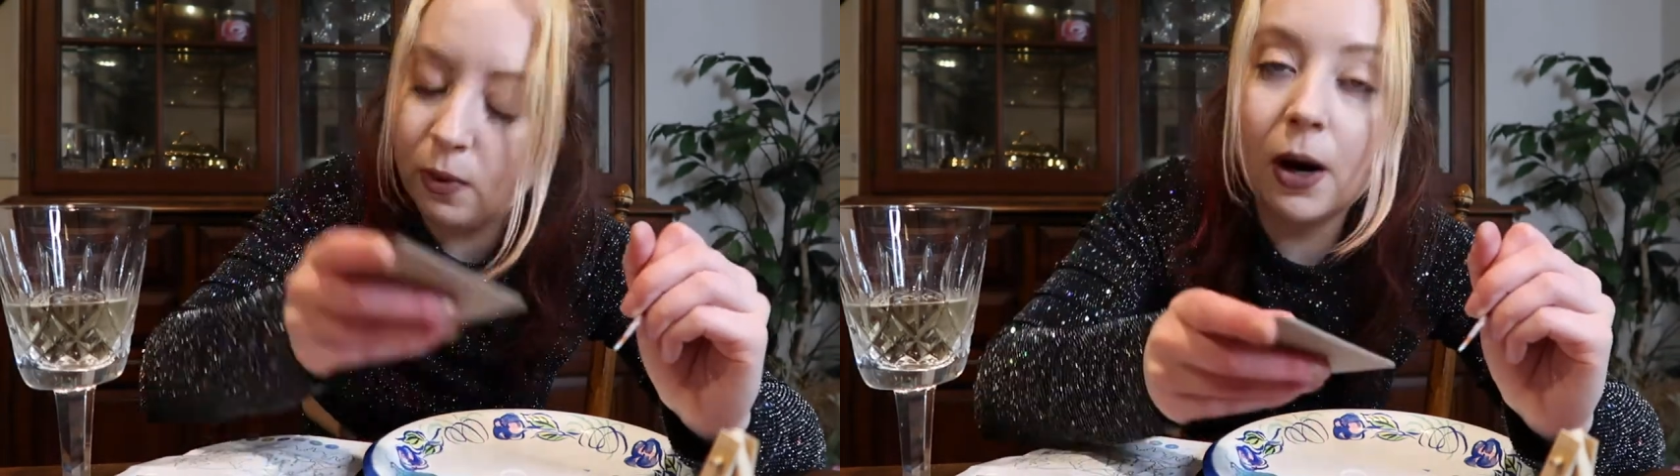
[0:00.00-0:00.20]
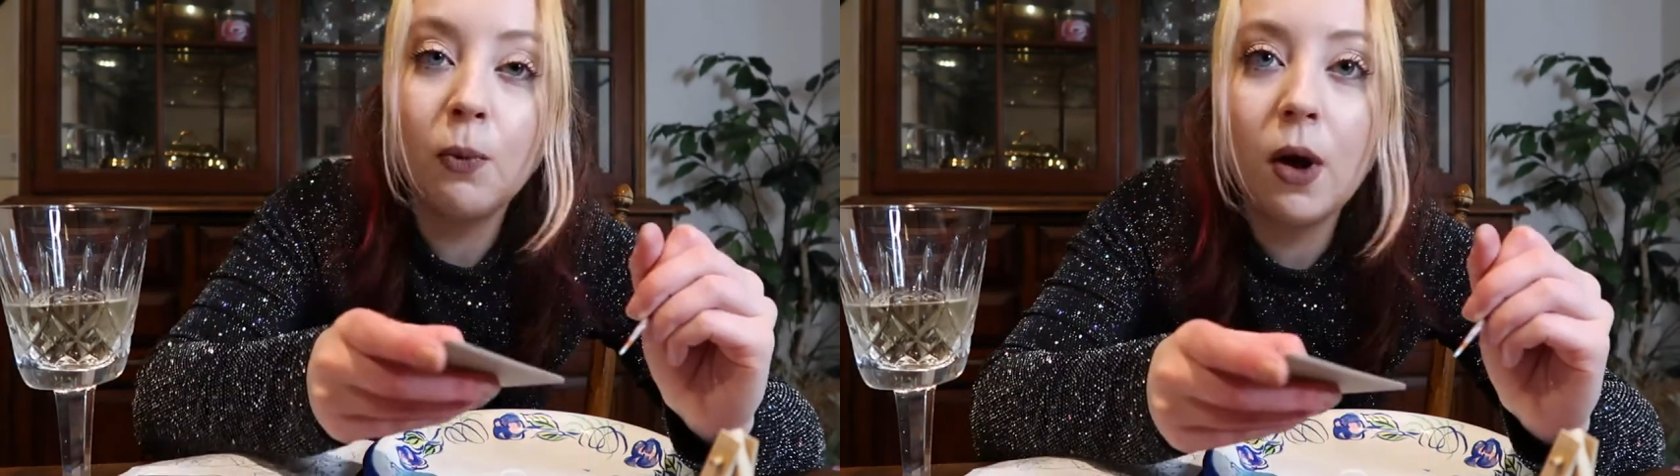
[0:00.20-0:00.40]

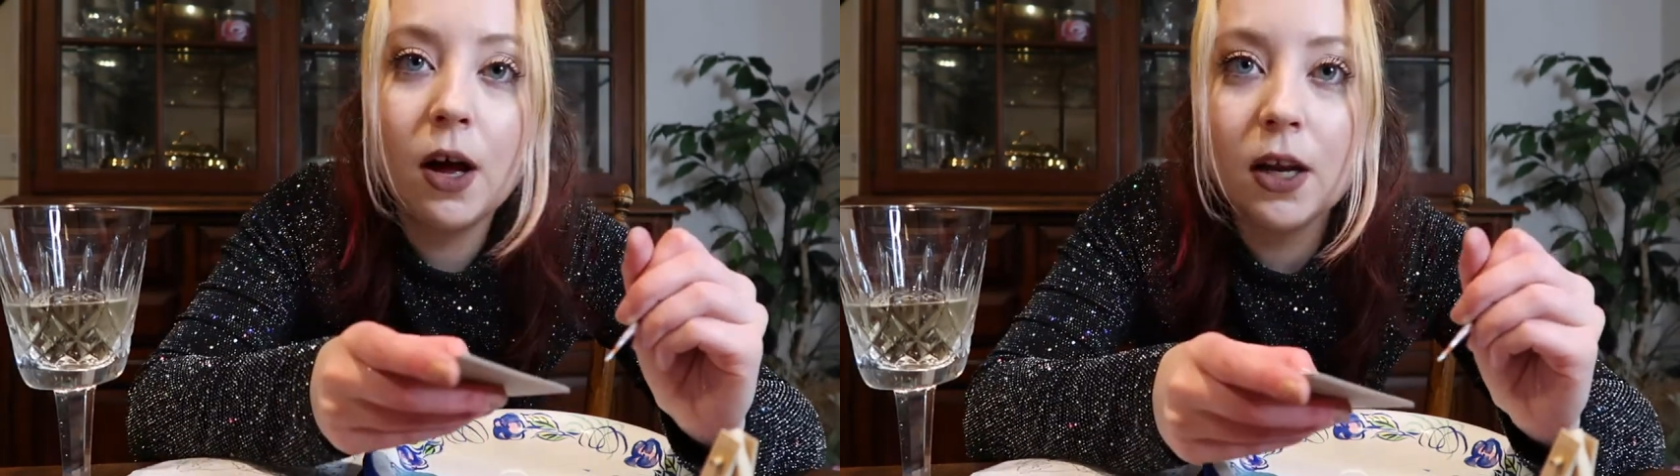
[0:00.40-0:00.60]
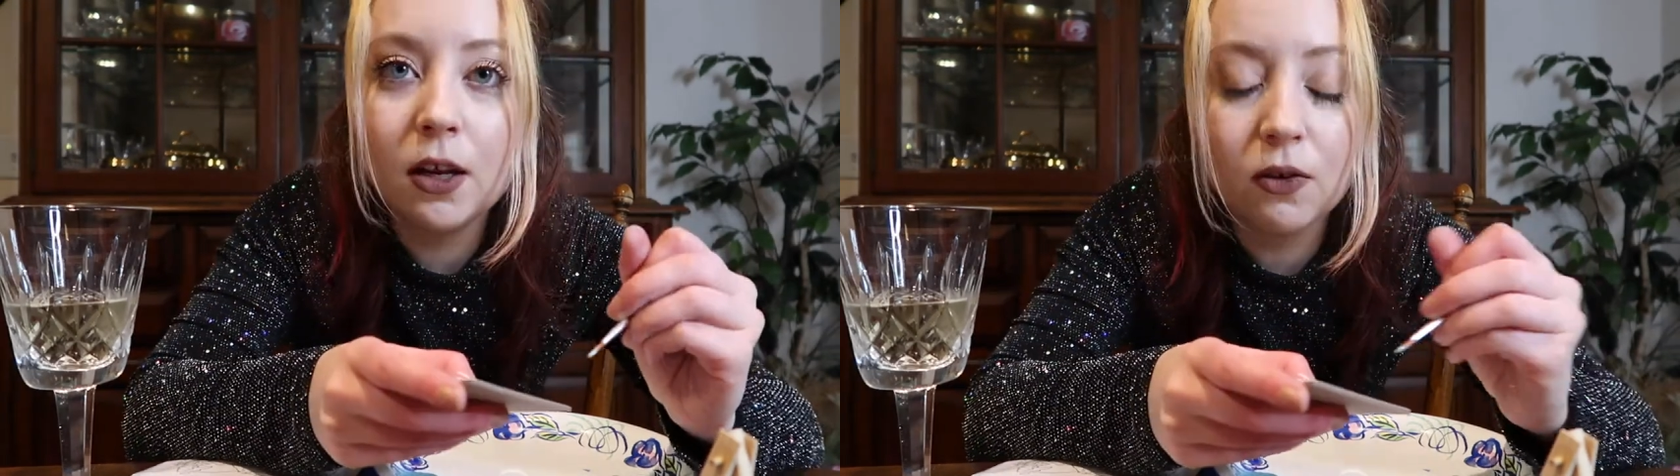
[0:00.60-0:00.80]
square
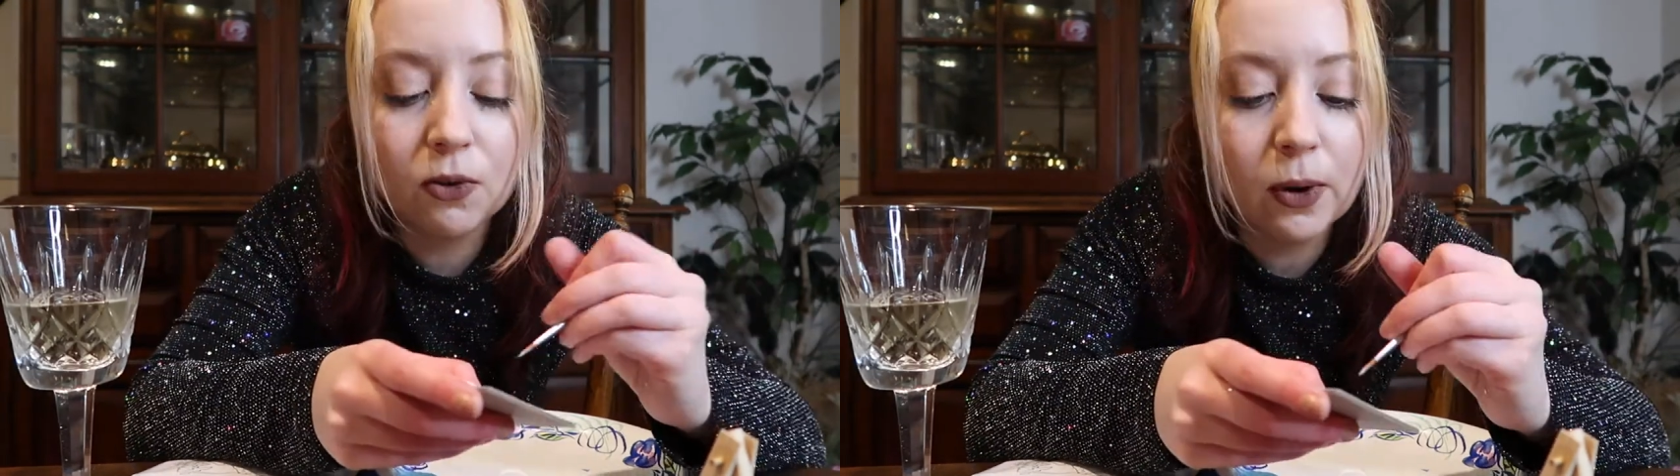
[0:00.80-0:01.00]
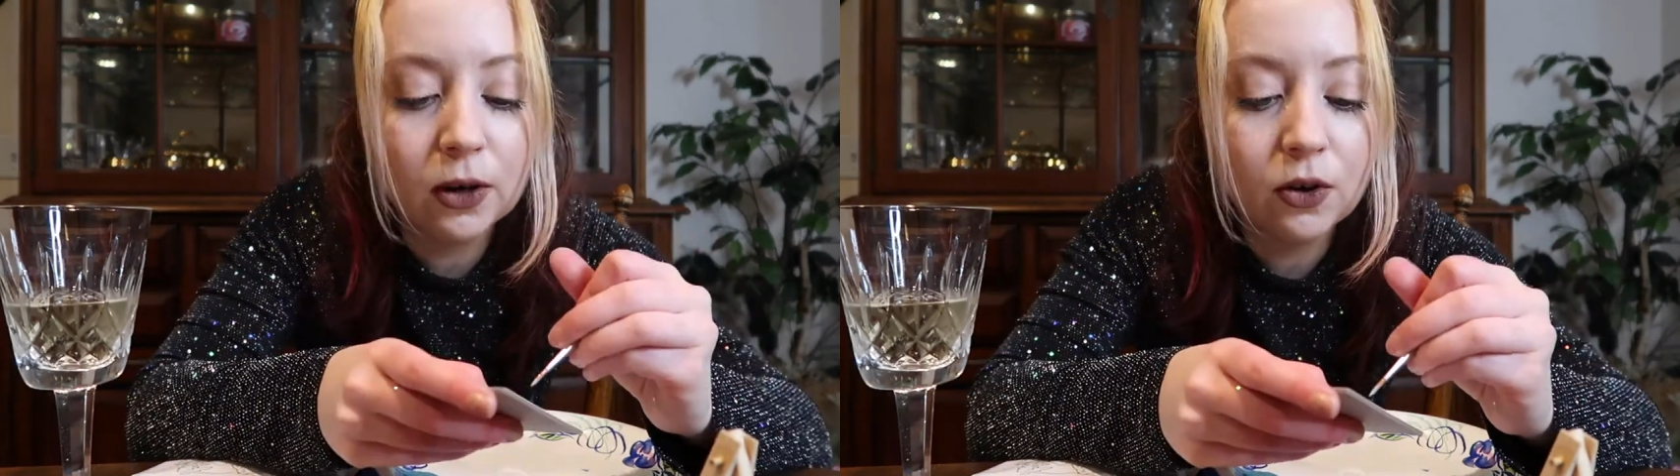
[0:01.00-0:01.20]
one into
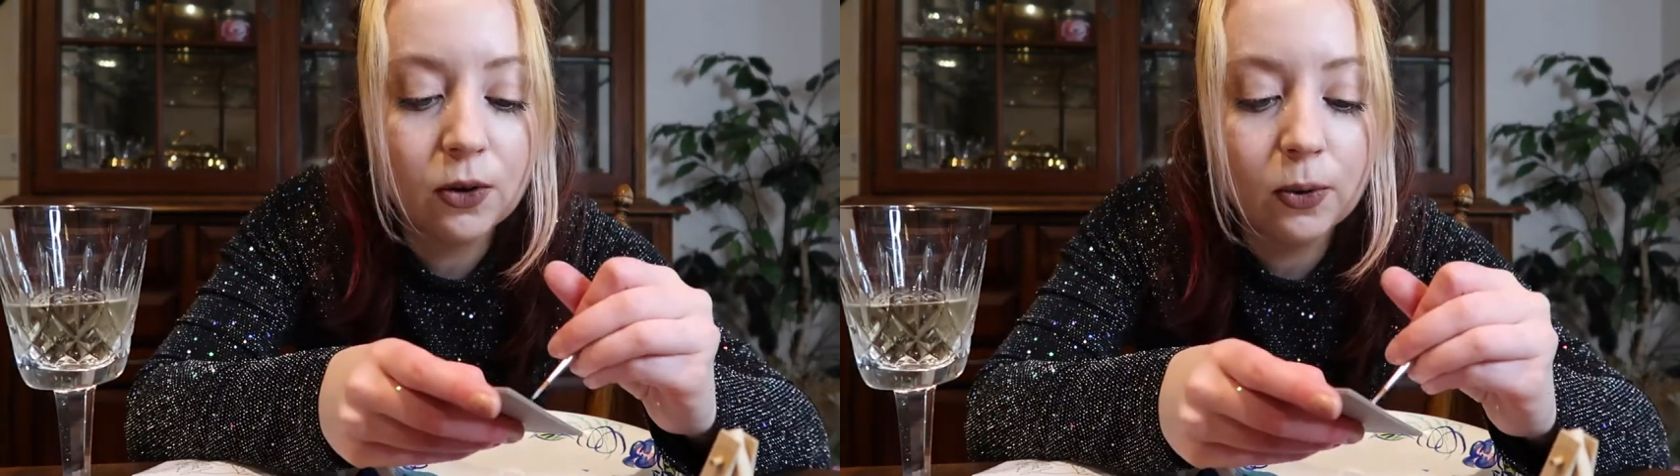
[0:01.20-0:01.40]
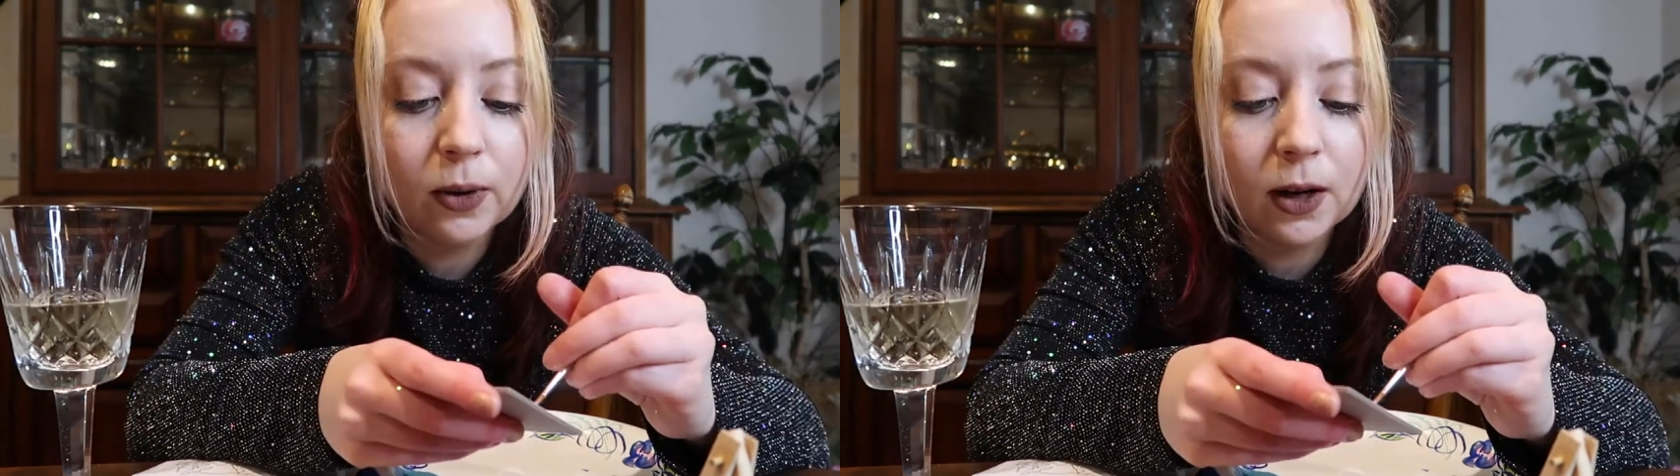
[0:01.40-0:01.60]
square
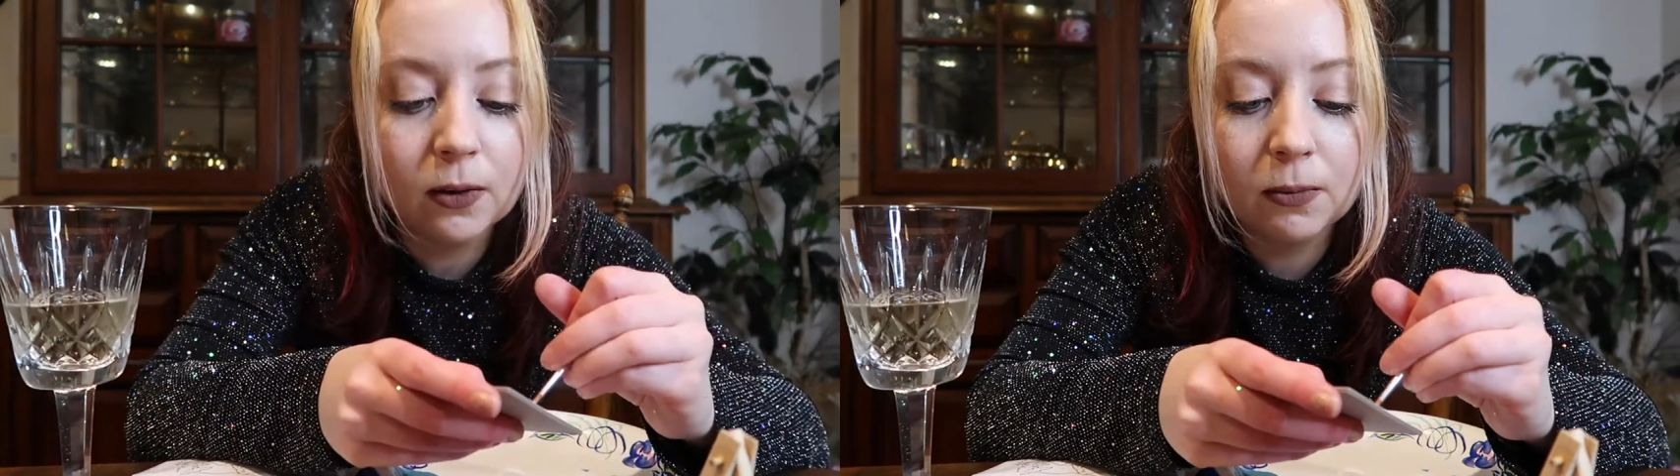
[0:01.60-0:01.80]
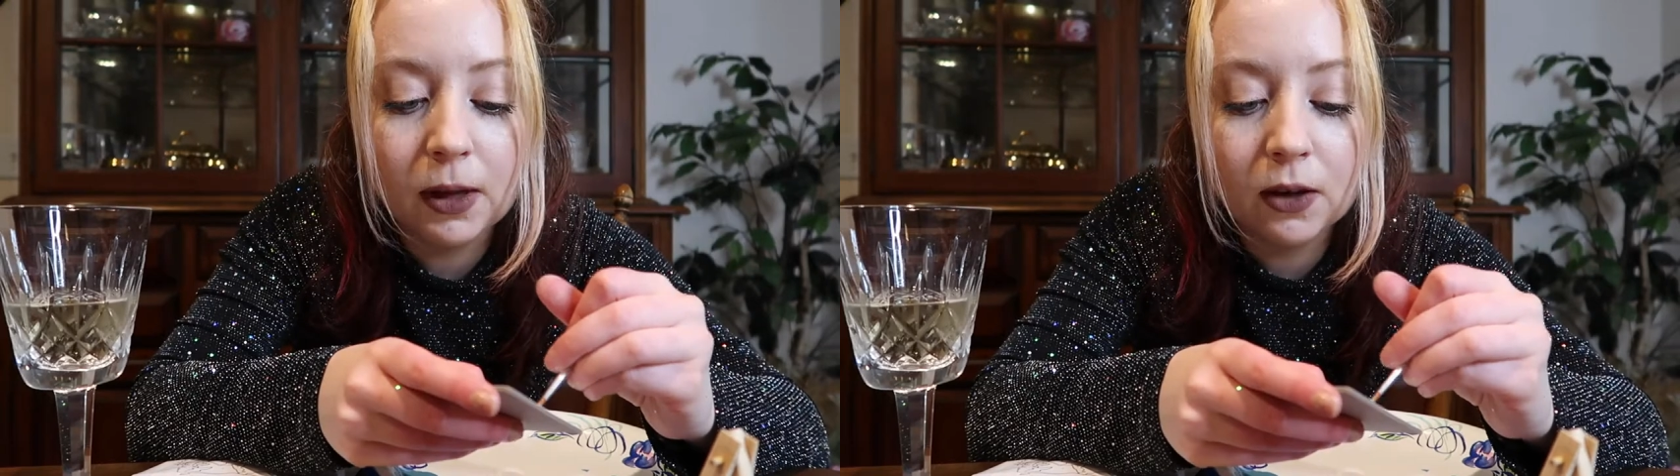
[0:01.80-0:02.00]
two and I
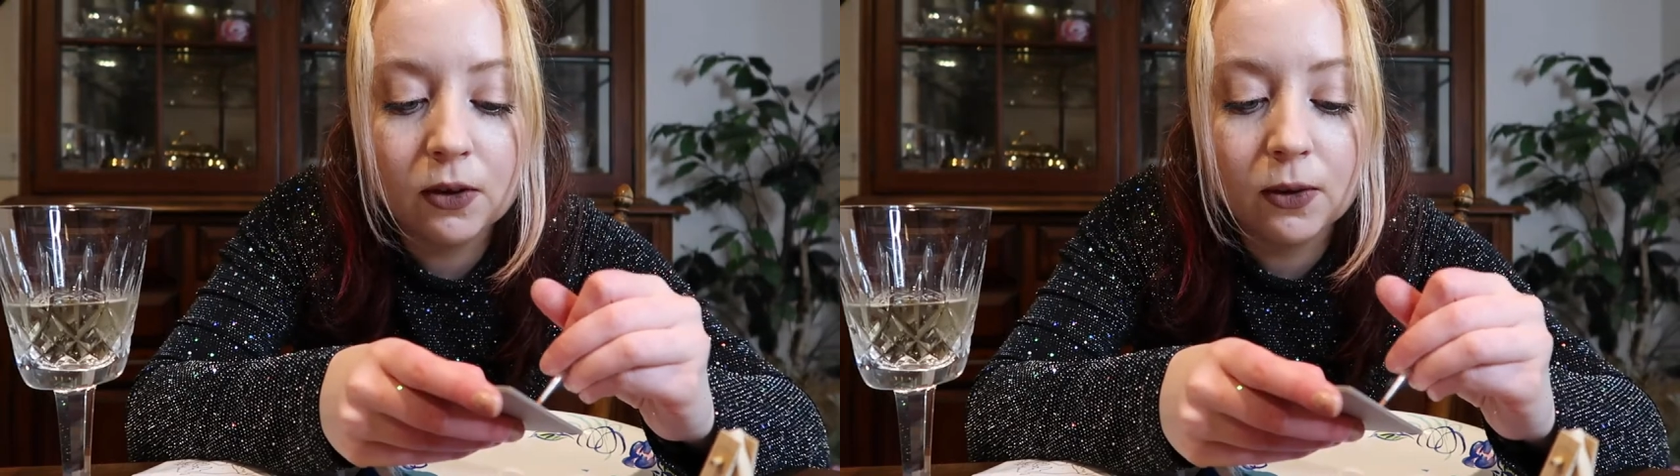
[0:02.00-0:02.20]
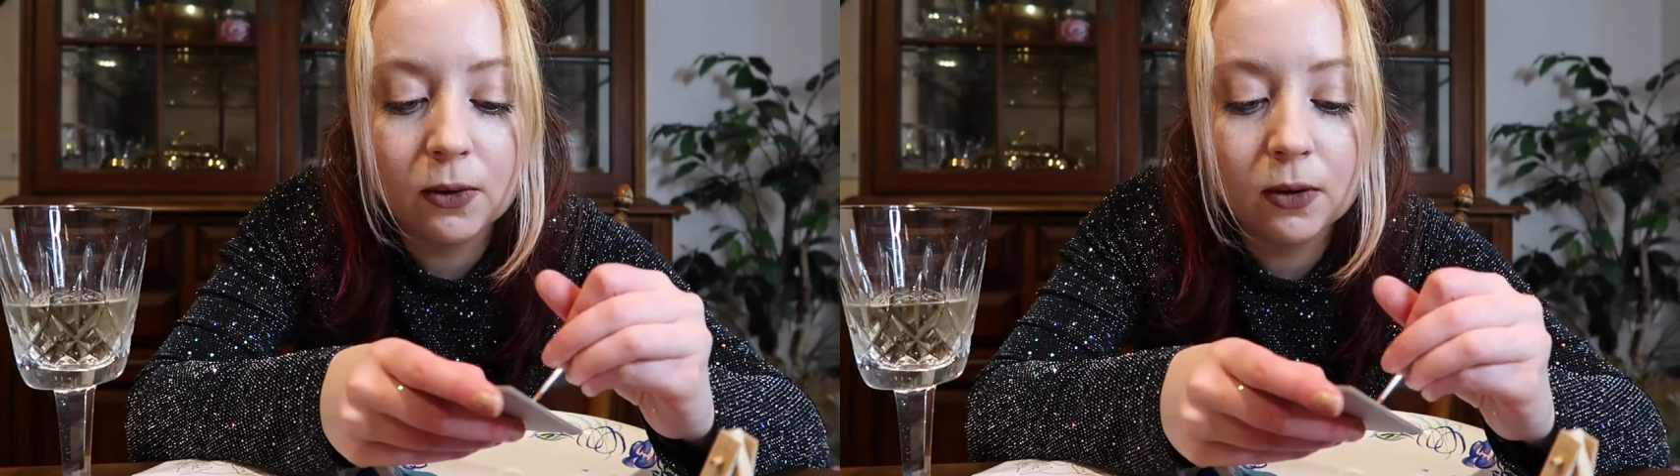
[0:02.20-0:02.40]
don't mean
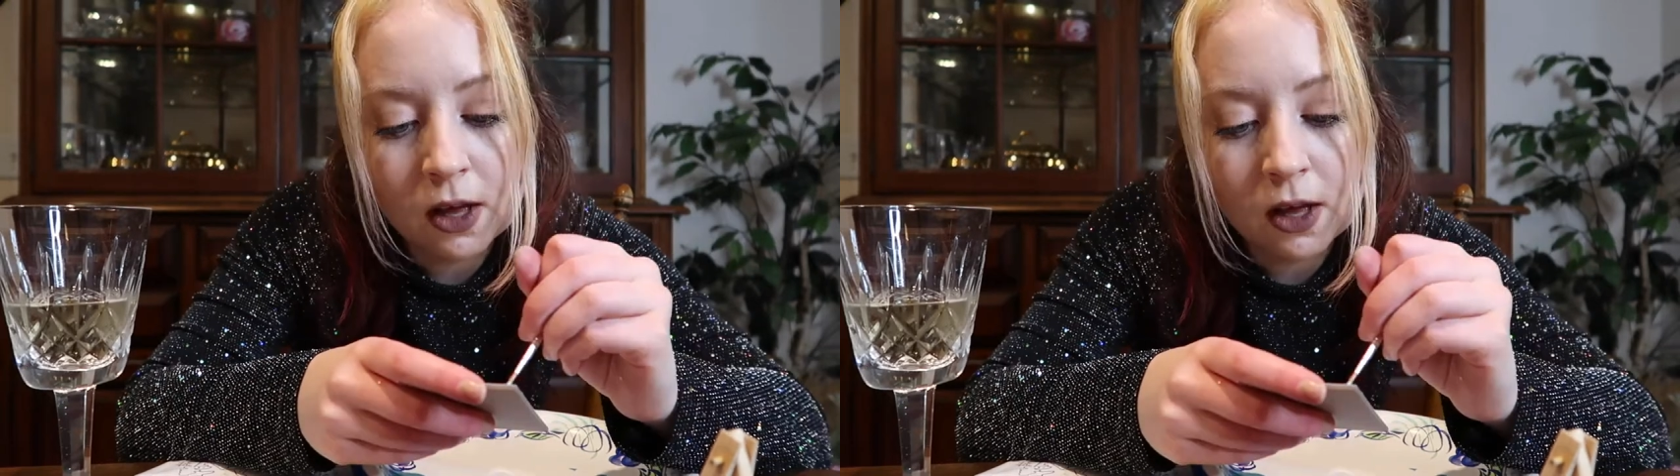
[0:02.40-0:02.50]
to.